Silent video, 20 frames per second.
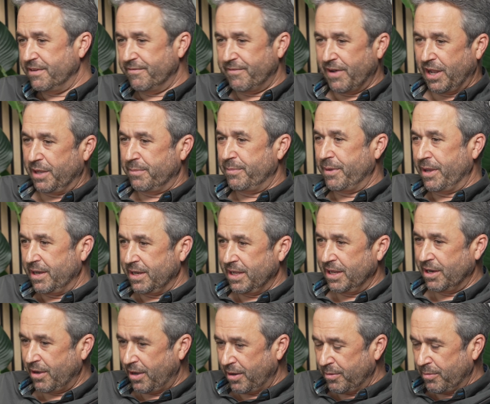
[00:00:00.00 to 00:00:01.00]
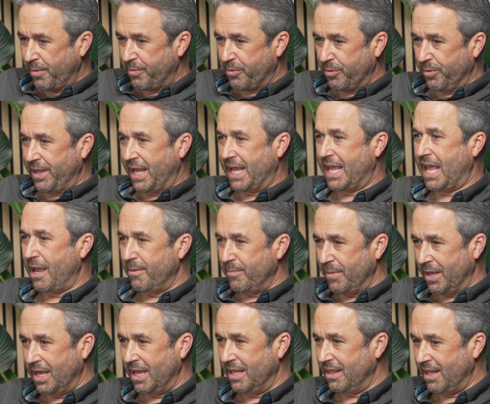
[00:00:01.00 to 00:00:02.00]
Development. I remember when they
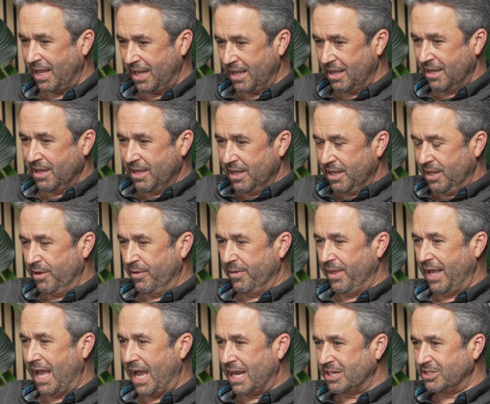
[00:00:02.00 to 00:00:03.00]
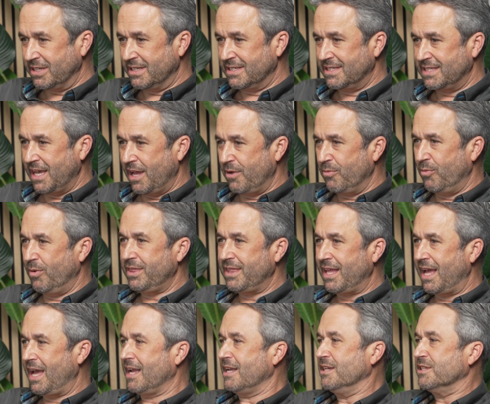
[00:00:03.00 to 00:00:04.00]
came in, they actually said, "What
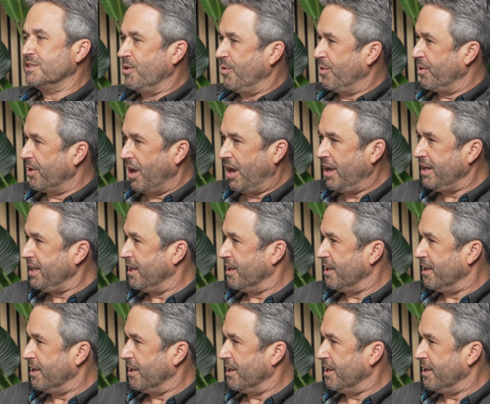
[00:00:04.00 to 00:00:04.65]
the heck is going on